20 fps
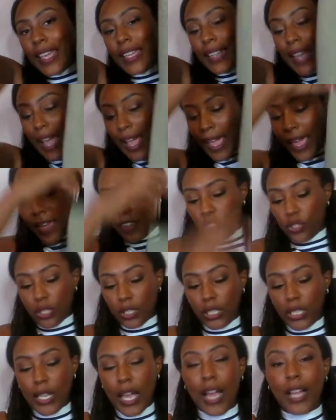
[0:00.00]
And I
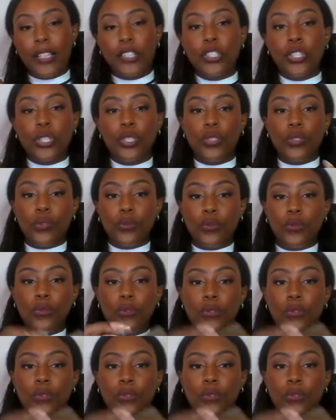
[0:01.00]
actually got two.